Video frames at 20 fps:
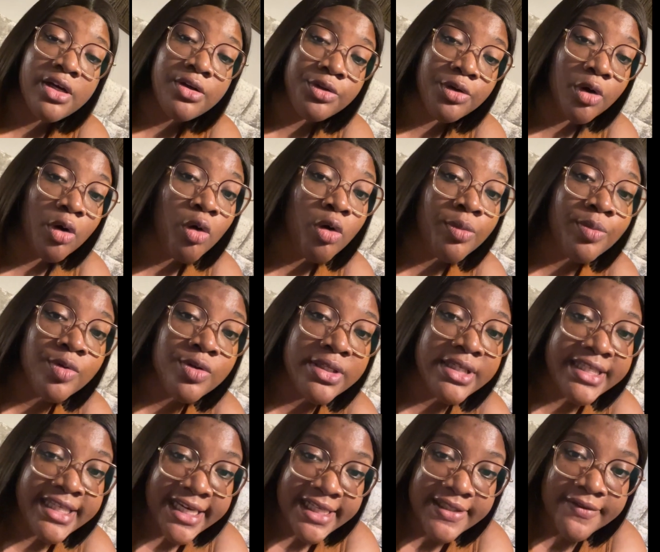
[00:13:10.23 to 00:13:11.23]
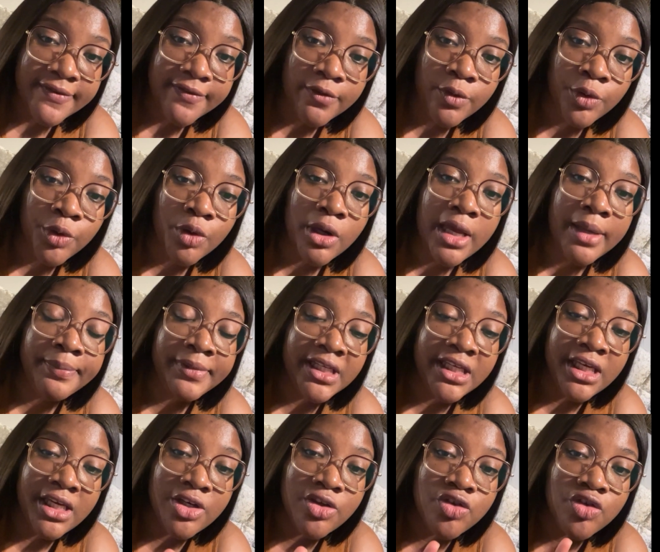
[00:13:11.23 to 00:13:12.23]
you're almost set for your
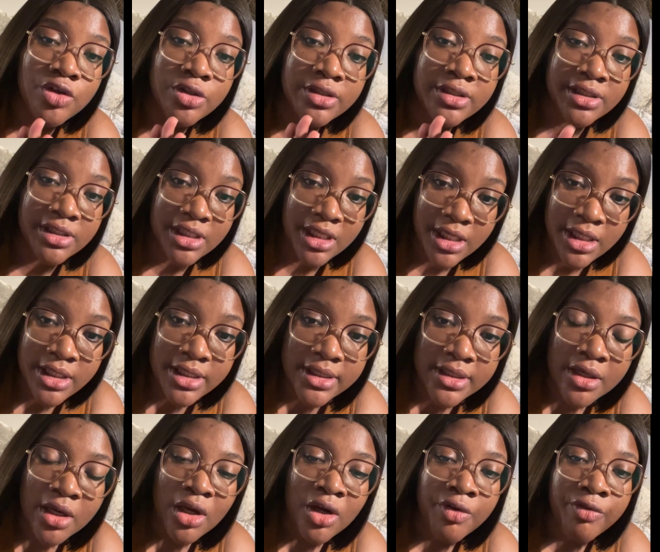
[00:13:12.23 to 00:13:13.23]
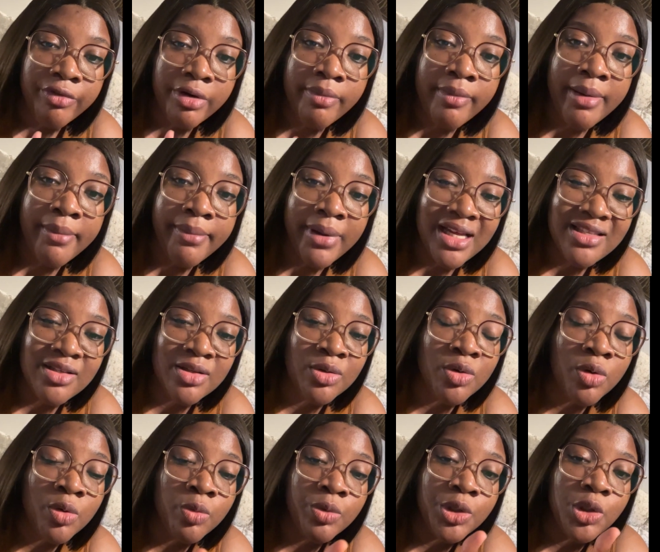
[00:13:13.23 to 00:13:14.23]
application date. Remember to
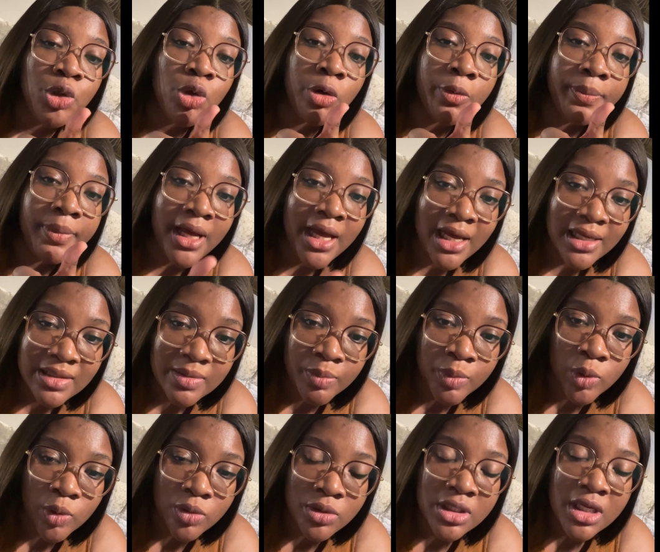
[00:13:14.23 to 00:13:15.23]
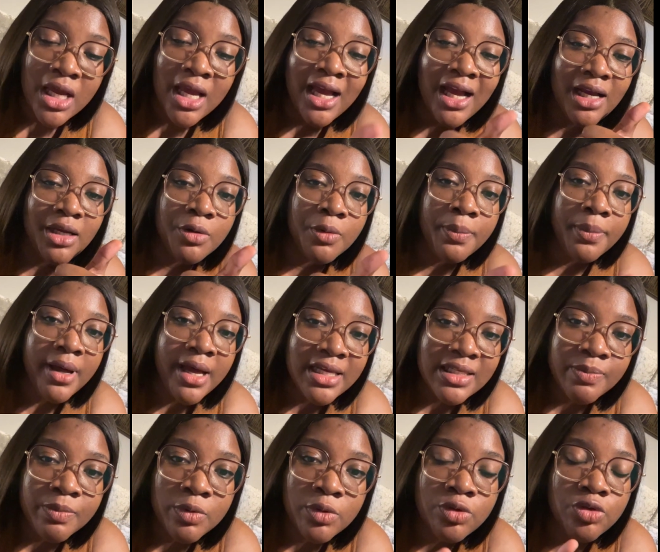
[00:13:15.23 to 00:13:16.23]
go with your passport, and your
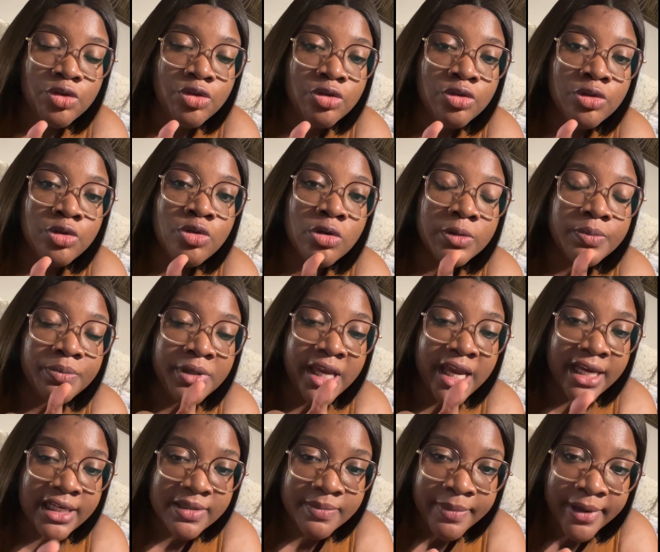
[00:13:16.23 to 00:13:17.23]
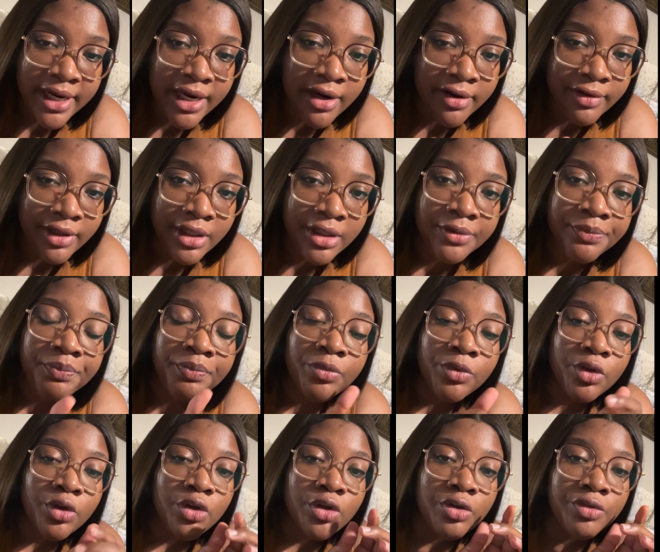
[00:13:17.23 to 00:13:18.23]
passport should not be expiring.
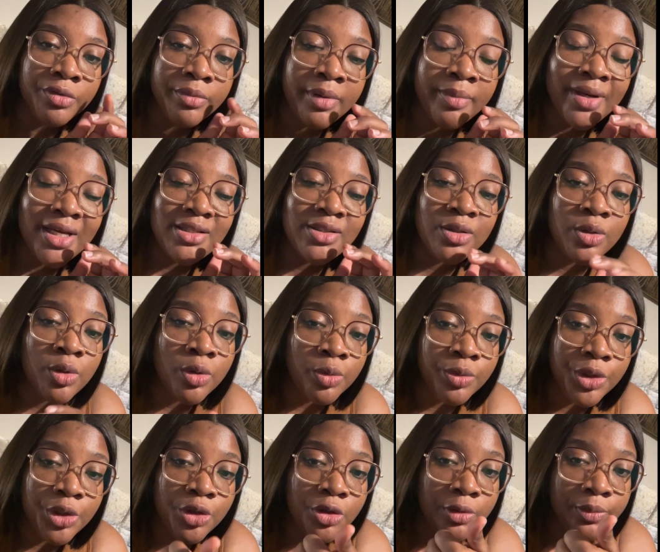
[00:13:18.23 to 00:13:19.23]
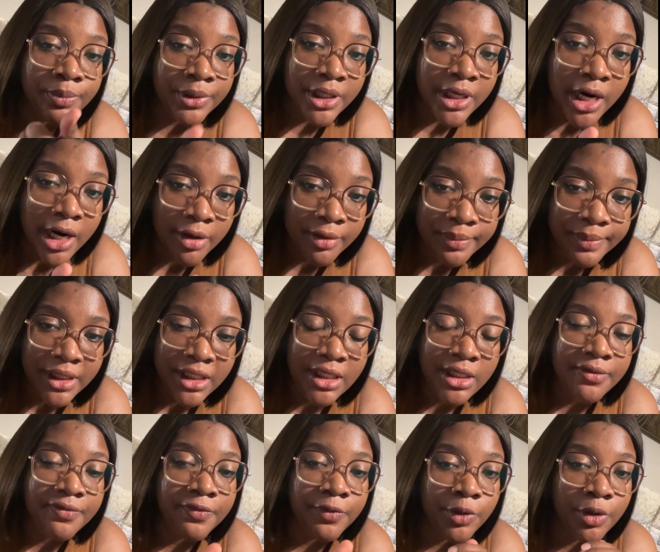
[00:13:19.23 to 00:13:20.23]
Remember to go with your
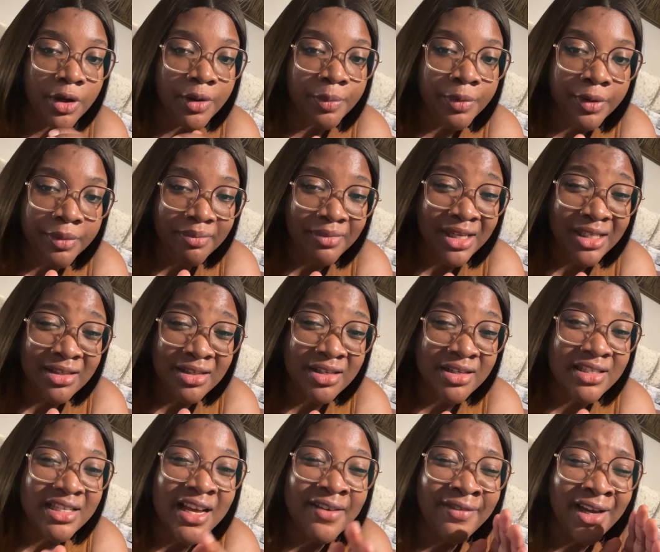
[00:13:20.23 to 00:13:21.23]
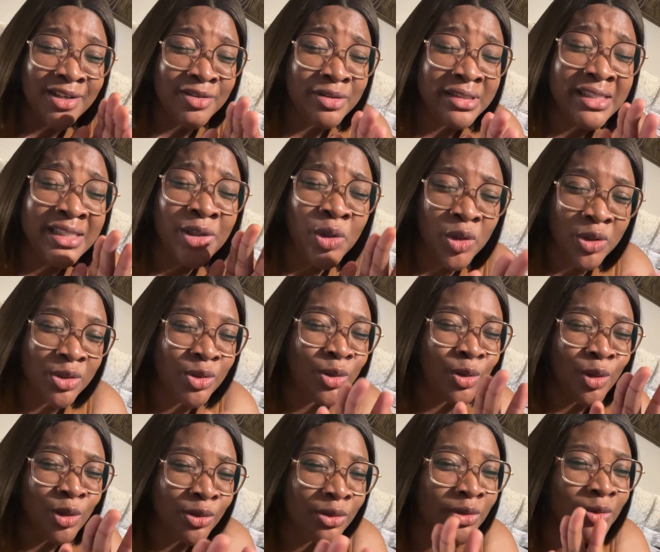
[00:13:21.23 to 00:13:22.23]
BRP for your appointment dates. I've actually gone to
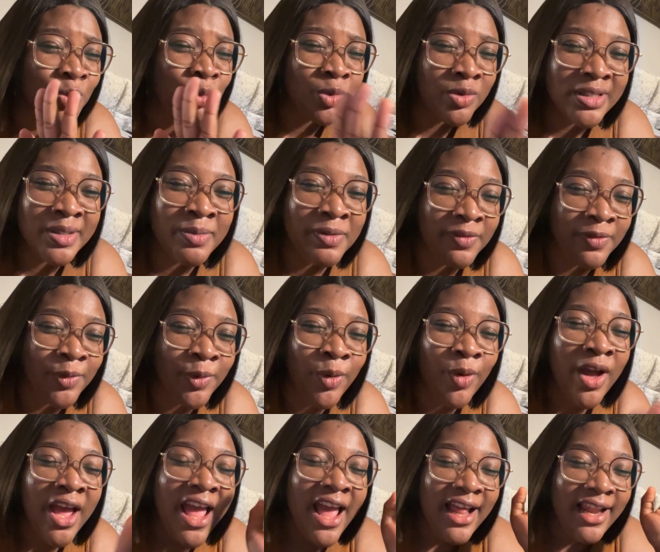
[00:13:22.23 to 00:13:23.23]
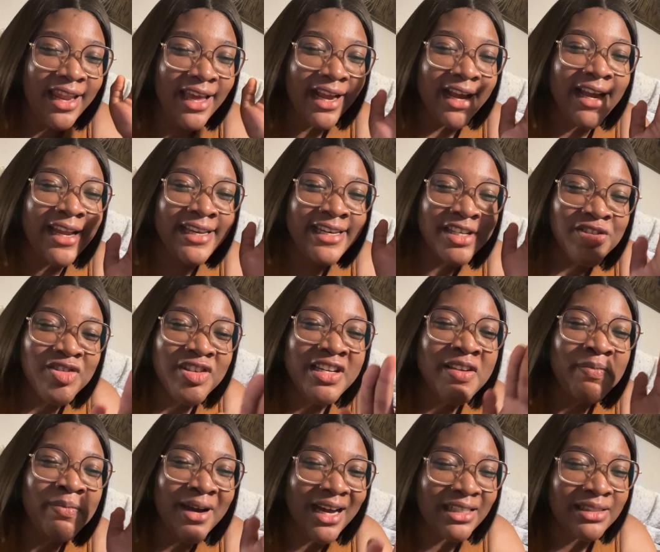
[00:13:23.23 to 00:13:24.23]
London once before. Like, I literally
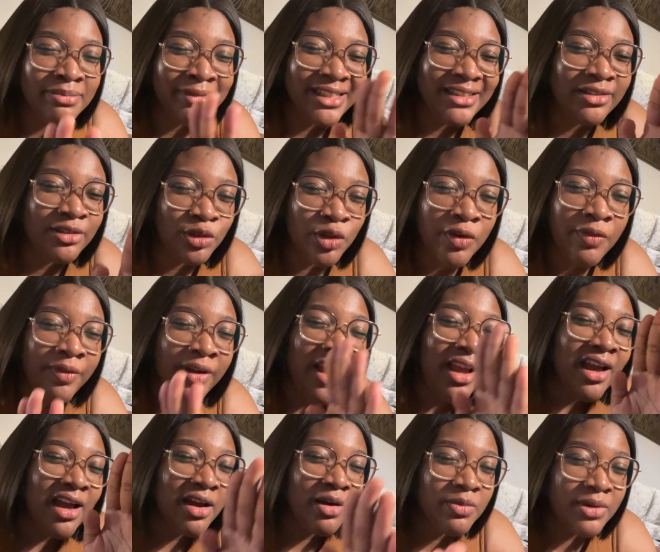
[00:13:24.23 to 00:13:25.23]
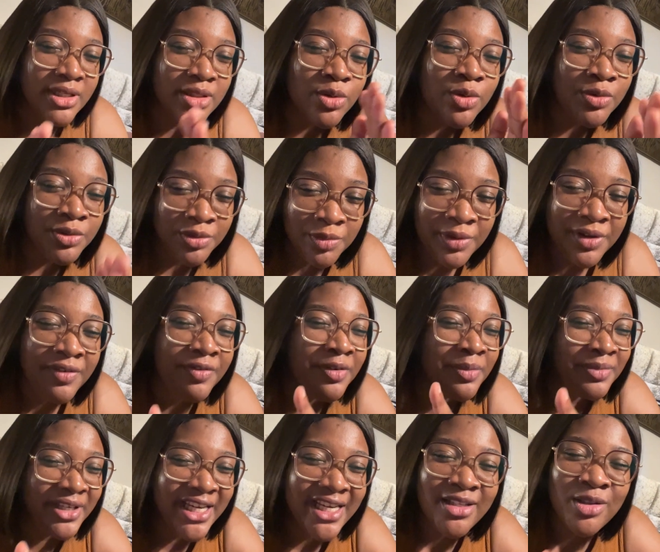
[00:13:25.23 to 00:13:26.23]
packed my stuff and went all the way from
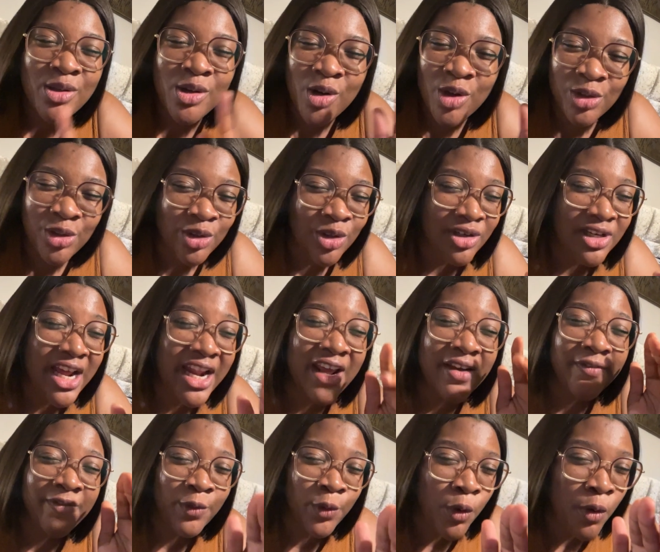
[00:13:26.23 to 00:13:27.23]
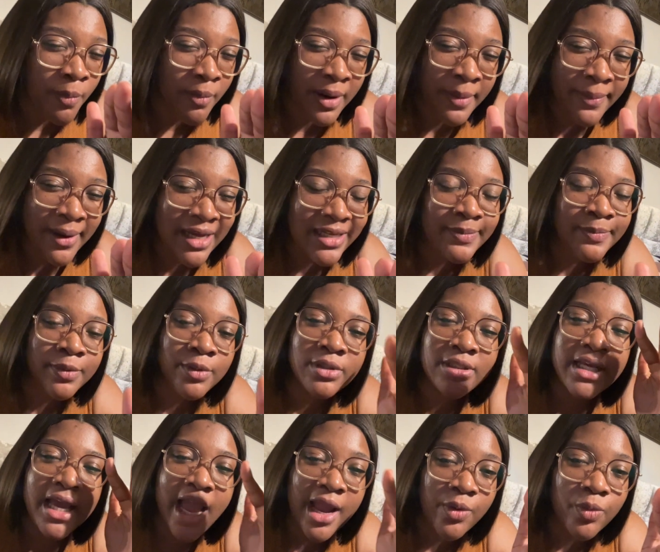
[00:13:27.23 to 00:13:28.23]
here to London, and I forgot my passport.
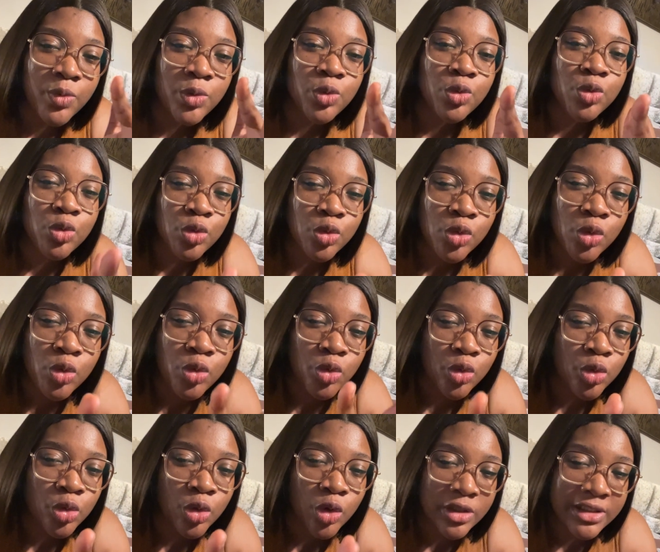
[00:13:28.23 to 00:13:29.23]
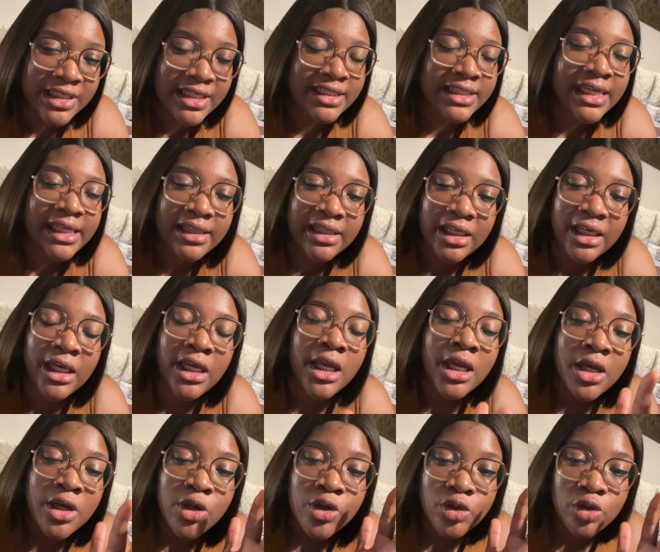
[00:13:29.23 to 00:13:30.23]
I was so gutted that day.
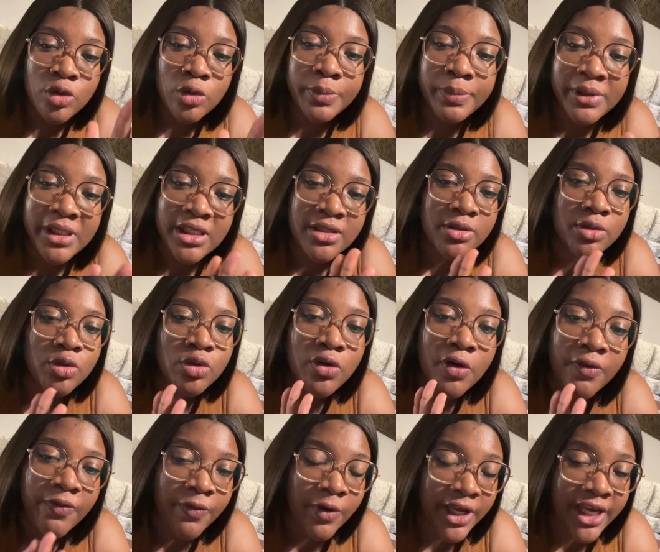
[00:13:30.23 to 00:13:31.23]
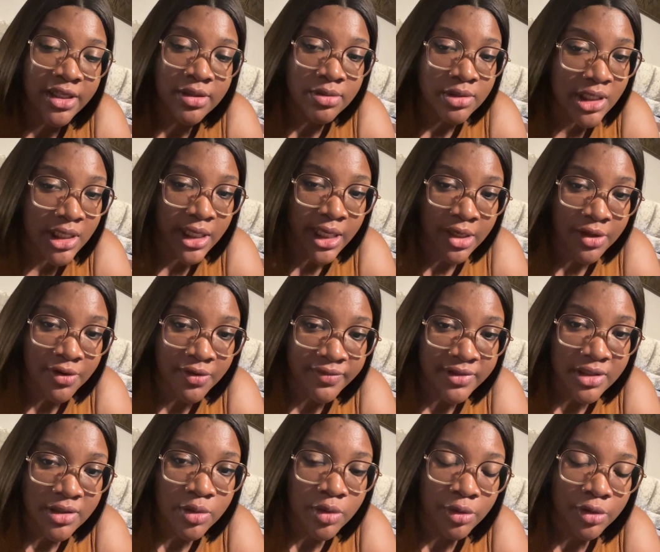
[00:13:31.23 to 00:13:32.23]
So please do not forget to take any of
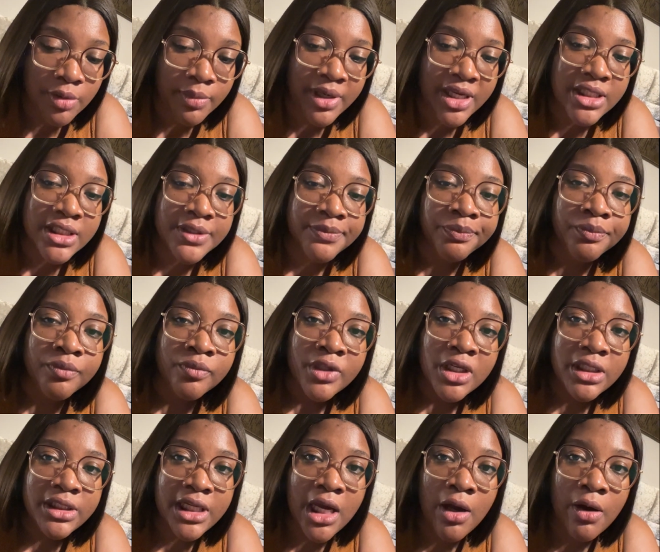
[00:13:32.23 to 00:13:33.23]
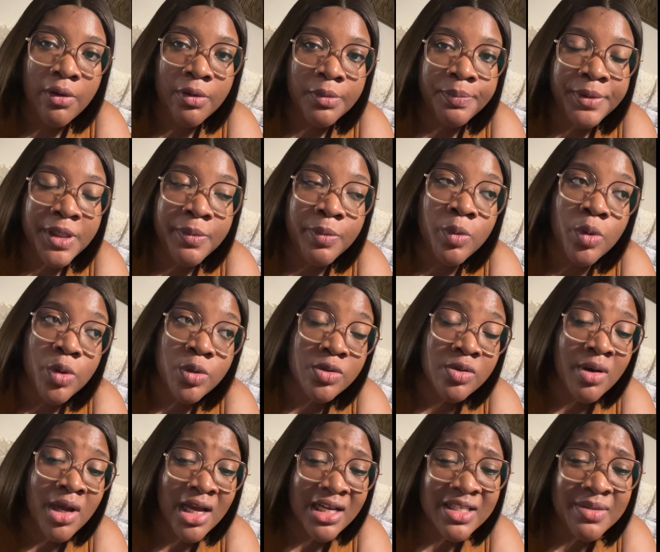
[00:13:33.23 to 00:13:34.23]
these documents. Now, people also
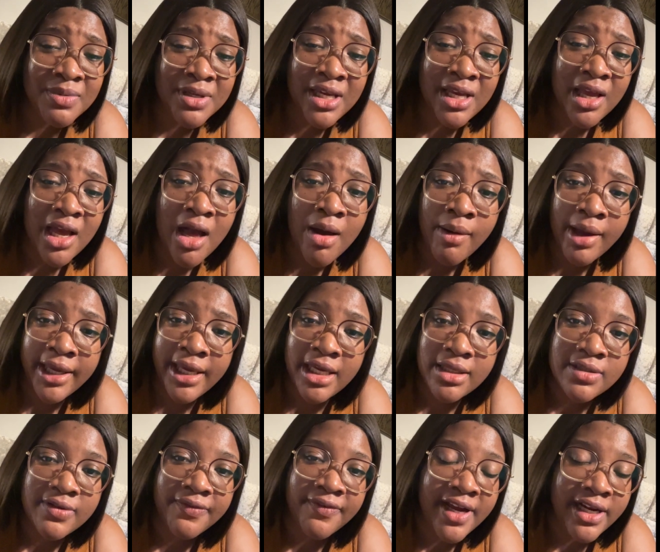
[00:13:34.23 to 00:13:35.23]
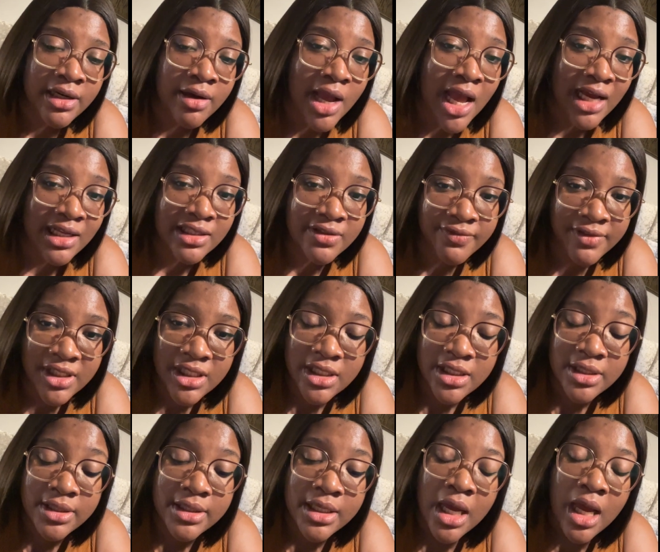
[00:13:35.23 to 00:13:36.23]
ask me how I get to find out activities